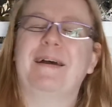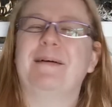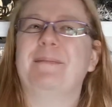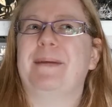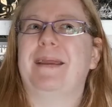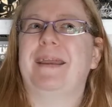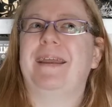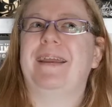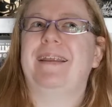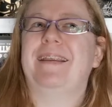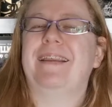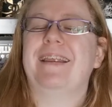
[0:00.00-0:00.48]
I
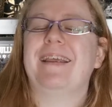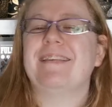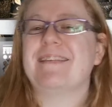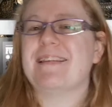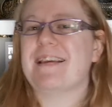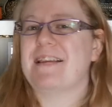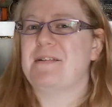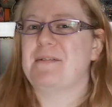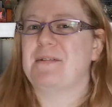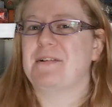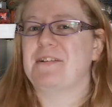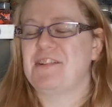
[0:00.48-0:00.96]
mean, is
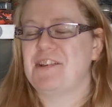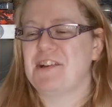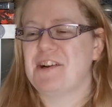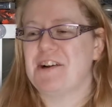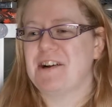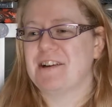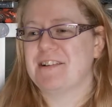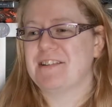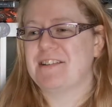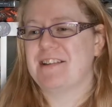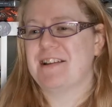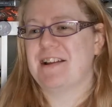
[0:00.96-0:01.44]
anyone
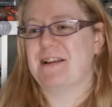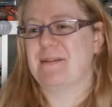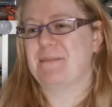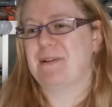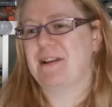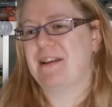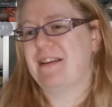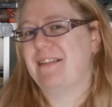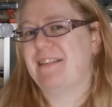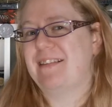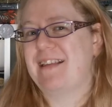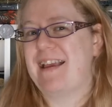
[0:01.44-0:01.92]
shocked that I'm
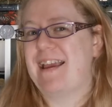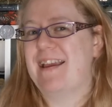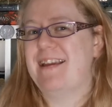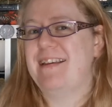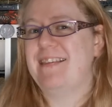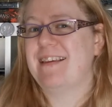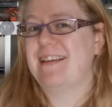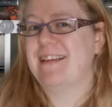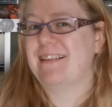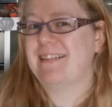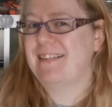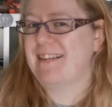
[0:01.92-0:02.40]
going to say
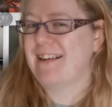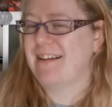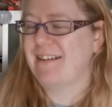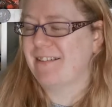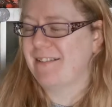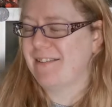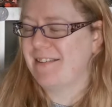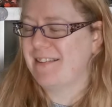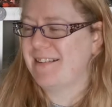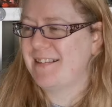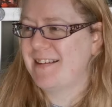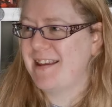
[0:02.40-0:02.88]
this
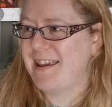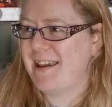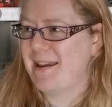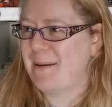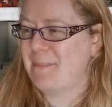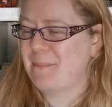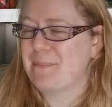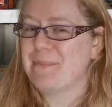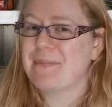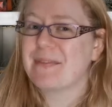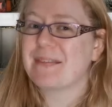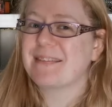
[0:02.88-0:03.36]
author's
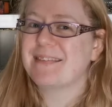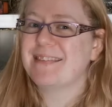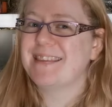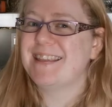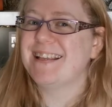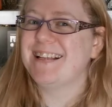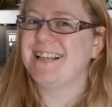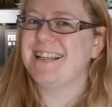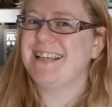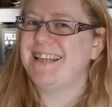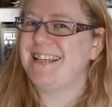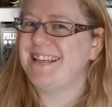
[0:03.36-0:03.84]
name?
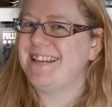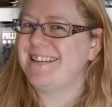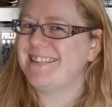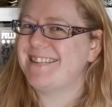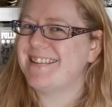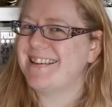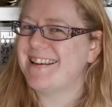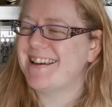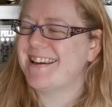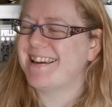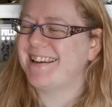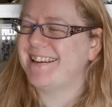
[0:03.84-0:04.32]
Nalini
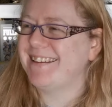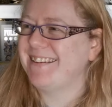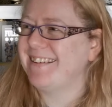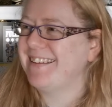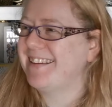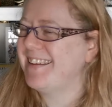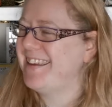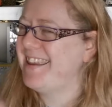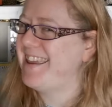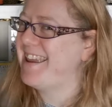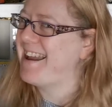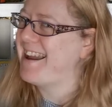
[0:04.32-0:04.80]
Singh.
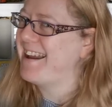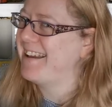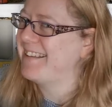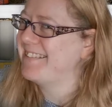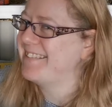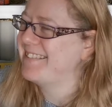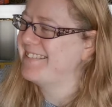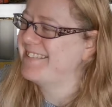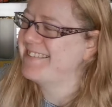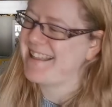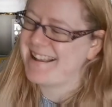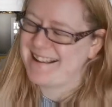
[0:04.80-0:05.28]

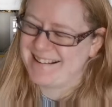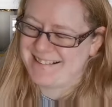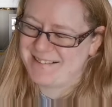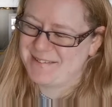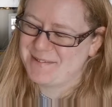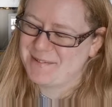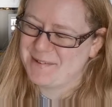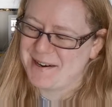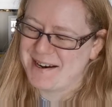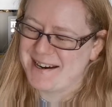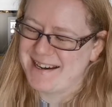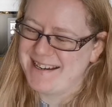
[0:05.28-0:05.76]
Yes,
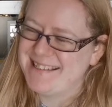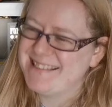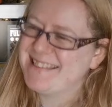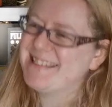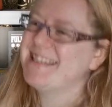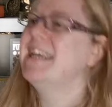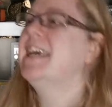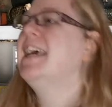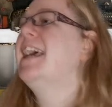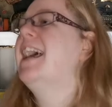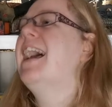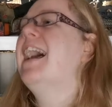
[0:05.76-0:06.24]
that's right.
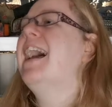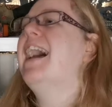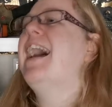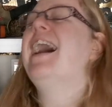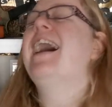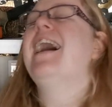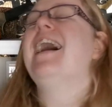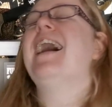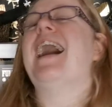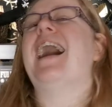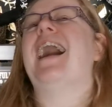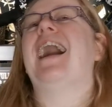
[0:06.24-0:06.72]

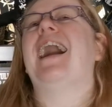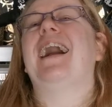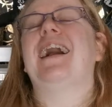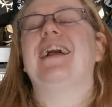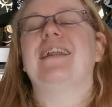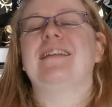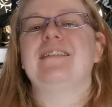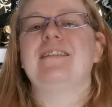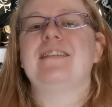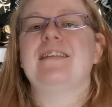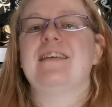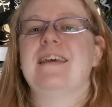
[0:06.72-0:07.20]

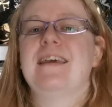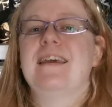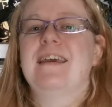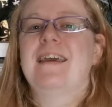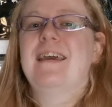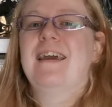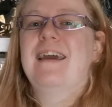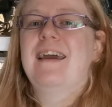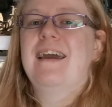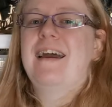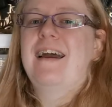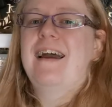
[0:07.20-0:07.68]
And
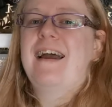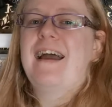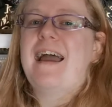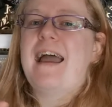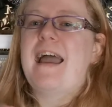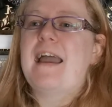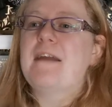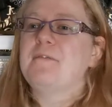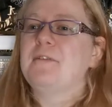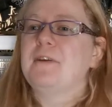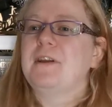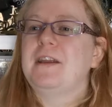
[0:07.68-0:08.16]

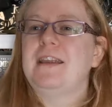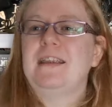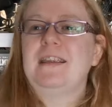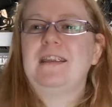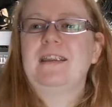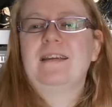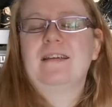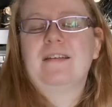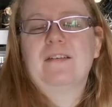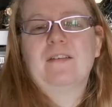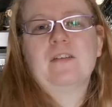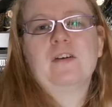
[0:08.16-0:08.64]

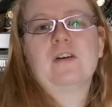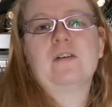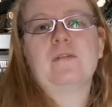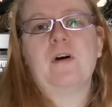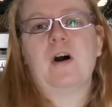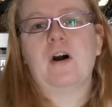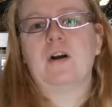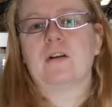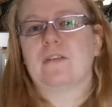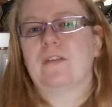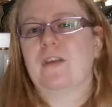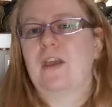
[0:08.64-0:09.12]
every sort of
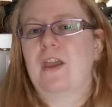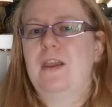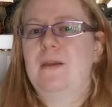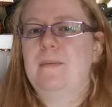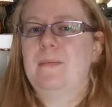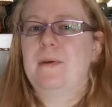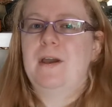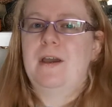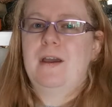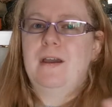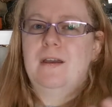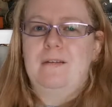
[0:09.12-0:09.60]

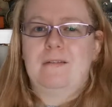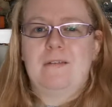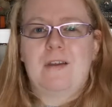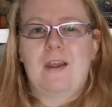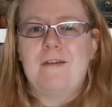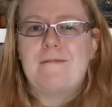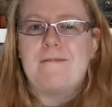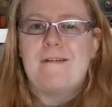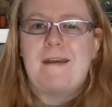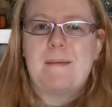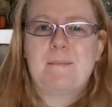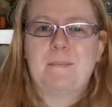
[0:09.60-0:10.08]
October,
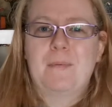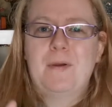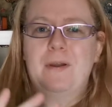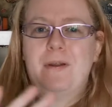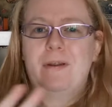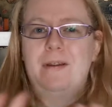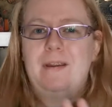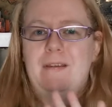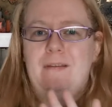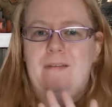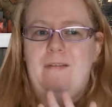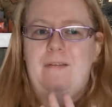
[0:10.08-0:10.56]

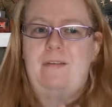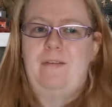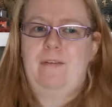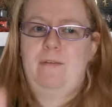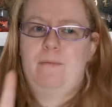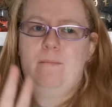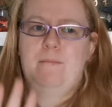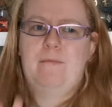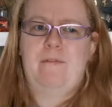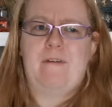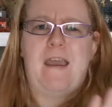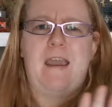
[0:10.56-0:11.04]
November,
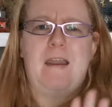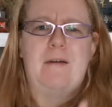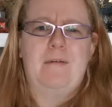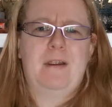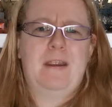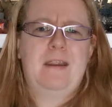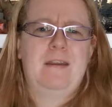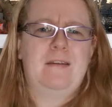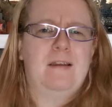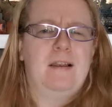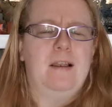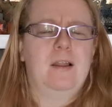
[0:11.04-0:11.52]
it's
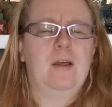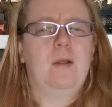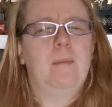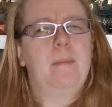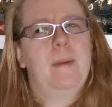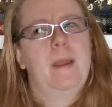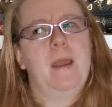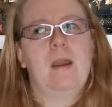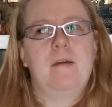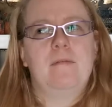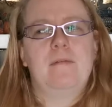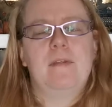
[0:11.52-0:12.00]
varied a little
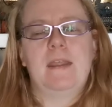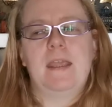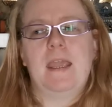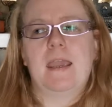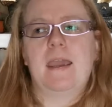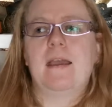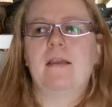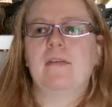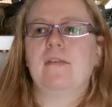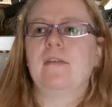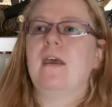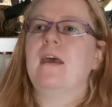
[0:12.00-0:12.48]
bit over the
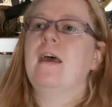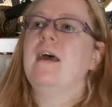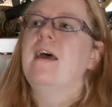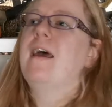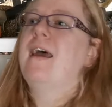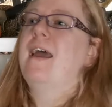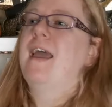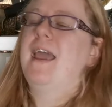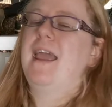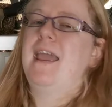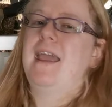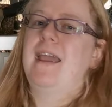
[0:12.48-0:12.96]
years,
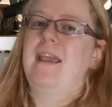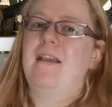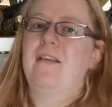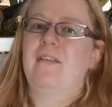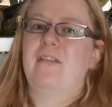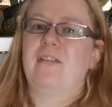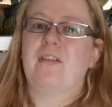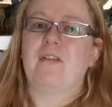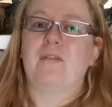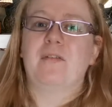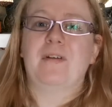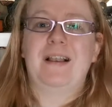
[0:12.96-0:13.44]

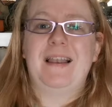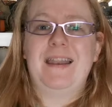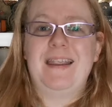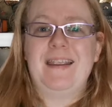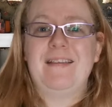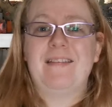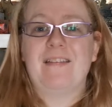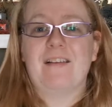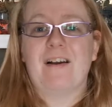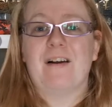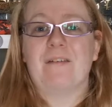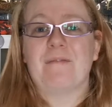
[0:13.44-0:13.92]
is the
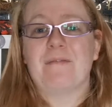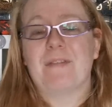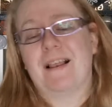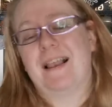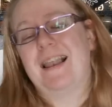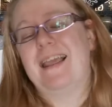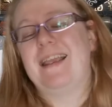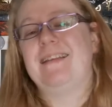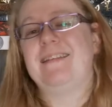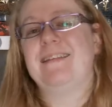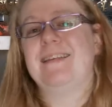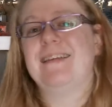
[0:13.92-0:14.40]
release of the
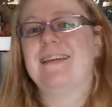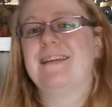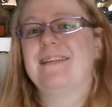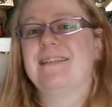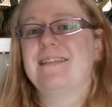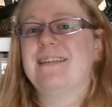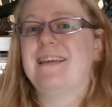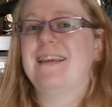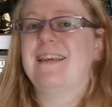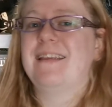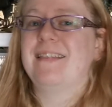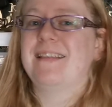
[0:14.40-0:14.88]

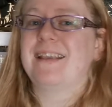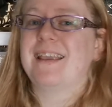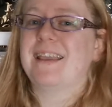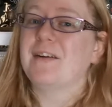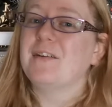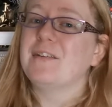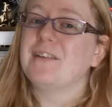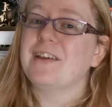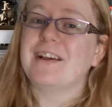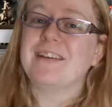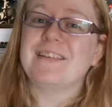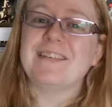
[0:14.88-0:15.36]
latest in the
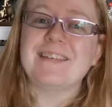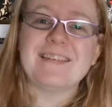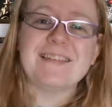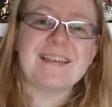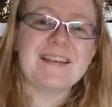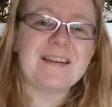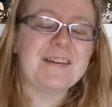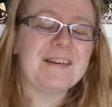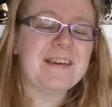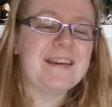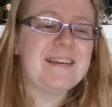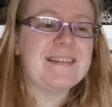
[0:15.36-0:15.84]
Guild Hunter
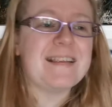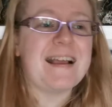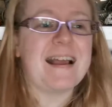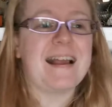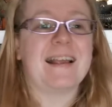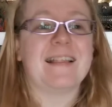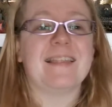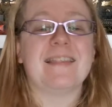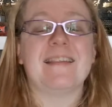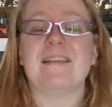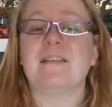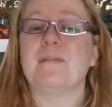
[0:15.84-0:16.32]
series,
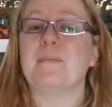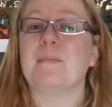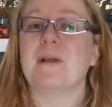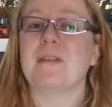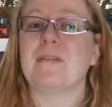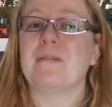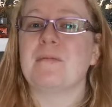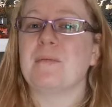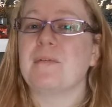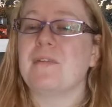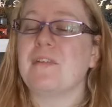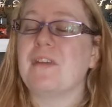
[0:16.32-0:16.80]
and this
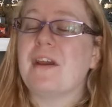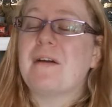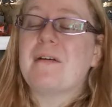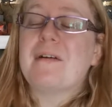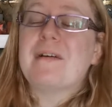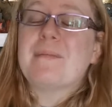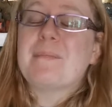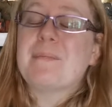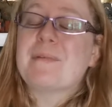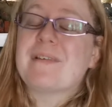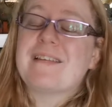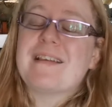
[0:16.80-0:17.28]
month was no
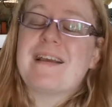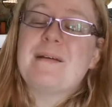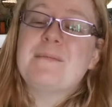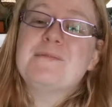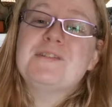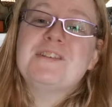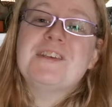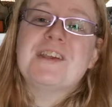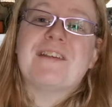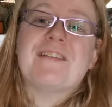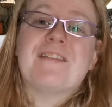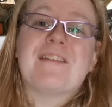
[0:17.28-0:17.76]

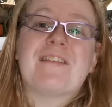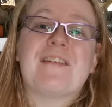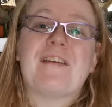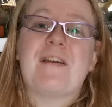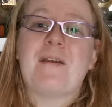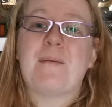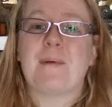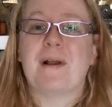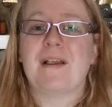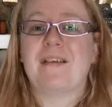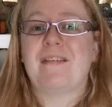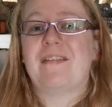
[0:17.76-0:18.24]
exception.
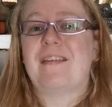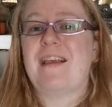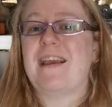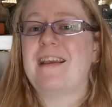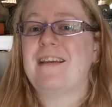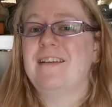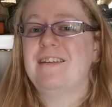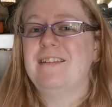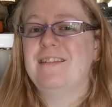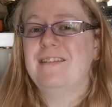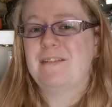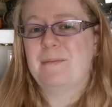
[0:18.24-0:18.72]
So my
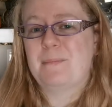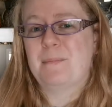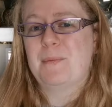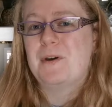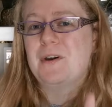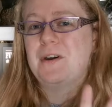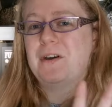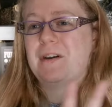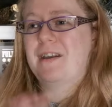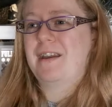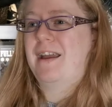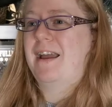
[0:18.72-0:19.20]
second
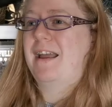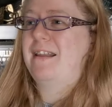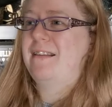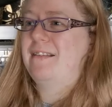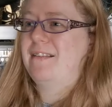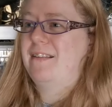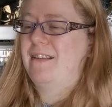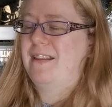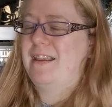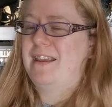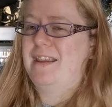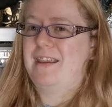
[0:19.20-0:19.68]
book
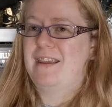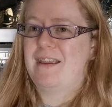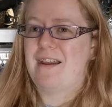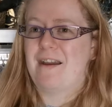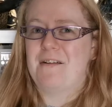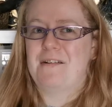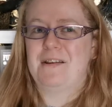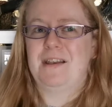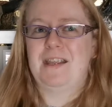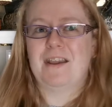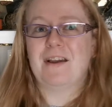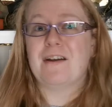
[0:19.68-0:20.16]
and the
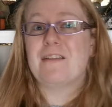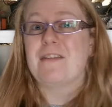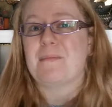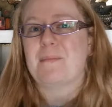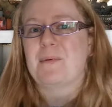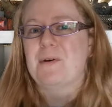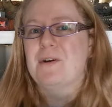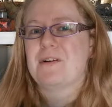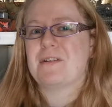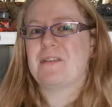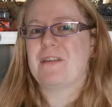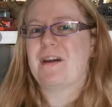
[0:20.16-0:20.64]
only other
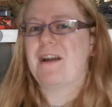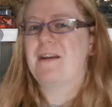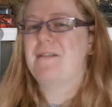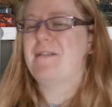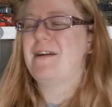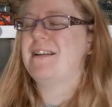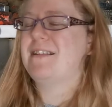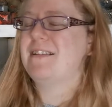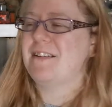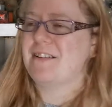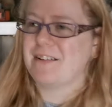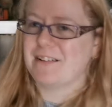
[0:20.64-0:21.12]
book that I
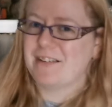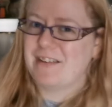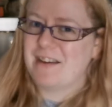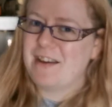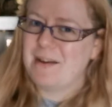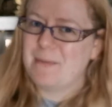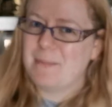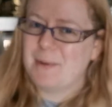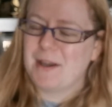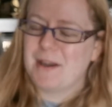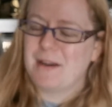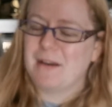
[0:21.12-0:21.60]
read in
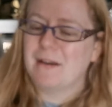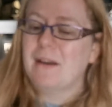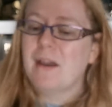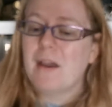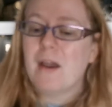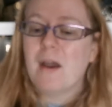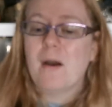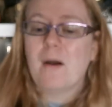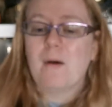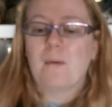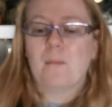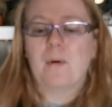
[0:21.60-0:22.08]
October
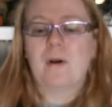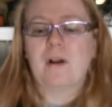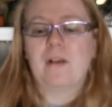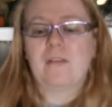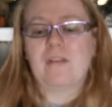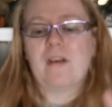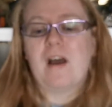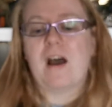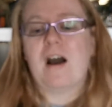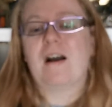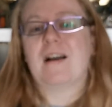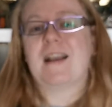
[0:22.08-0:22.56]

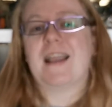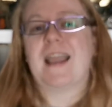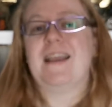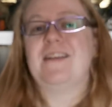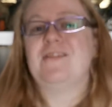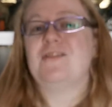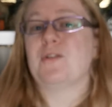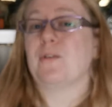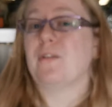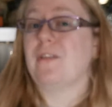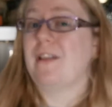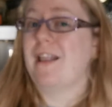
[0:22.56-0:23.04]
was
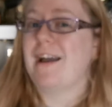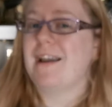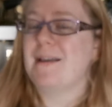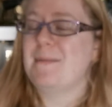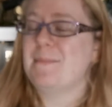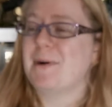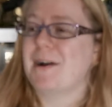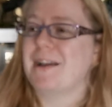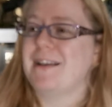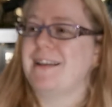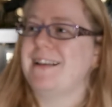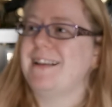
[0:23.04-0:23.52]
Archangel's
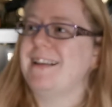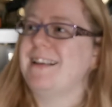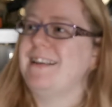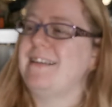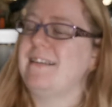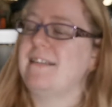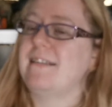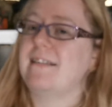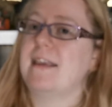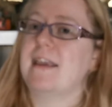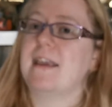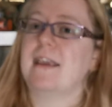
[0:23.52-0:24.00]
Light by
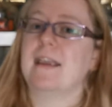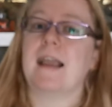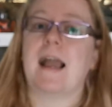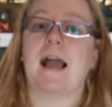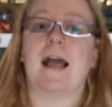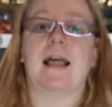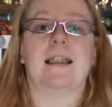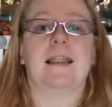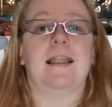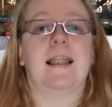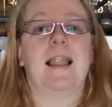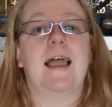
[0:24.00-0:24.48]
Nalini Singh,
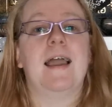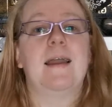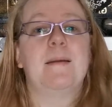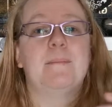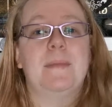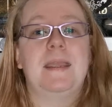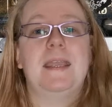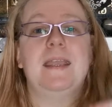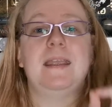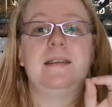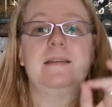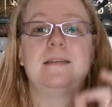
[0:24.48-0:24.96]
and
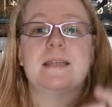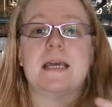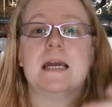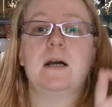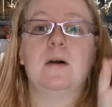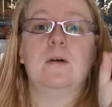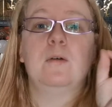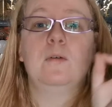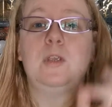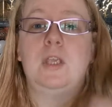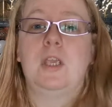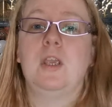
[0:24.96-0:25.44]
let me
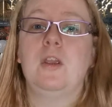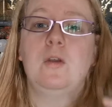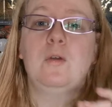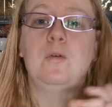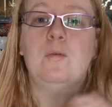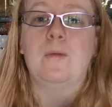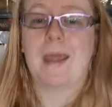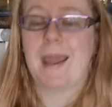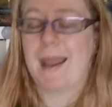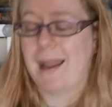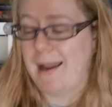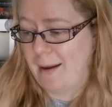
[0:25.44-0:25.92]
tell you
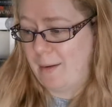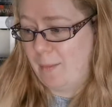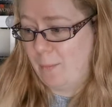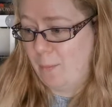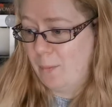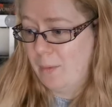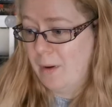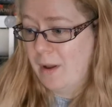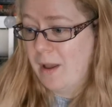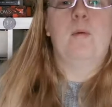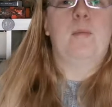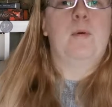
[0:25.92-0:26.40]
now,
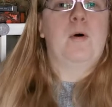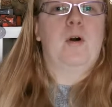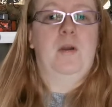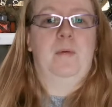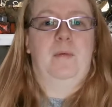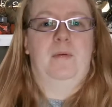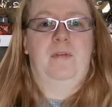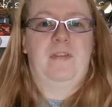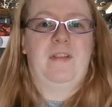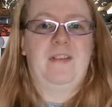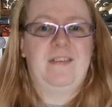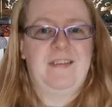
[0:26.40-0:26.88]
oh boy,
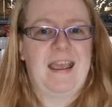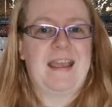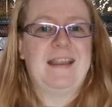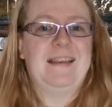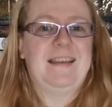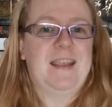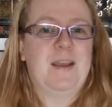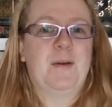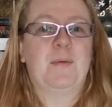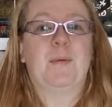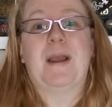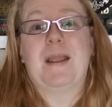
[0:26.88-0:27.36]
was the
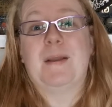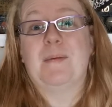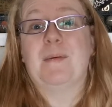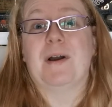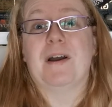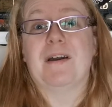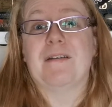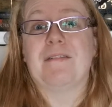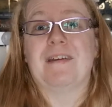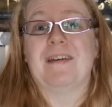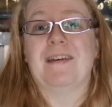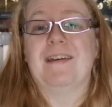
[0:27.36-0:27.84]
10-year wait
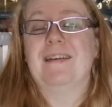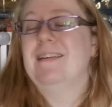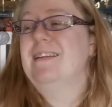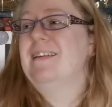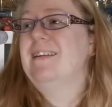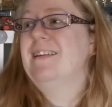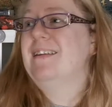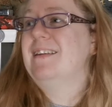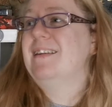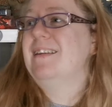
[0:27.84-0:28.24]
worth it.